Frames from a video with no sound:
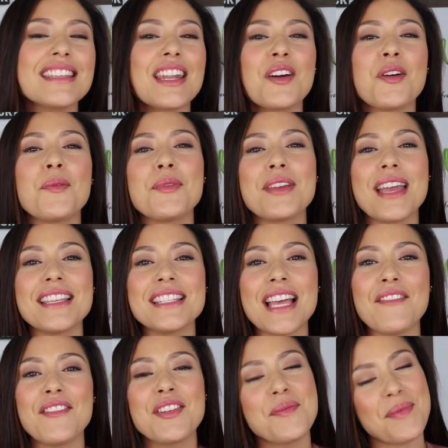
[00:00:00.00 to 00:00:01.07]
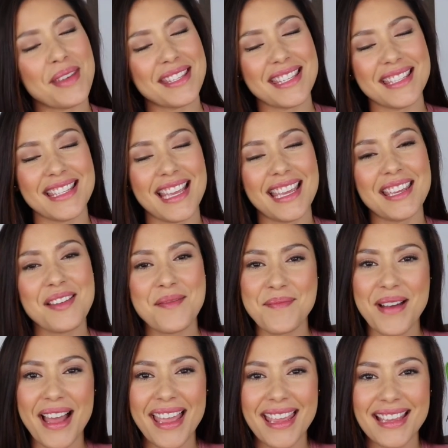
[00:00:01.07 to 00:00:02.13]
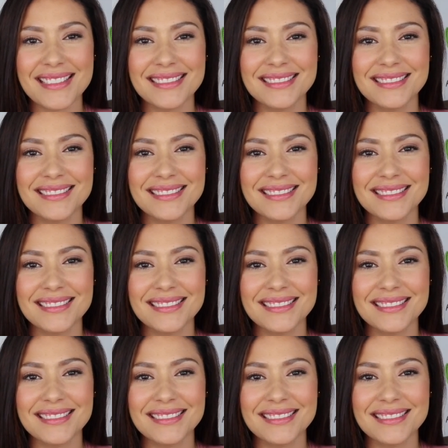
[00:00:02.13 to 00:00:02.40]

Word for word: and I hope you guys have an amazing day. Bye.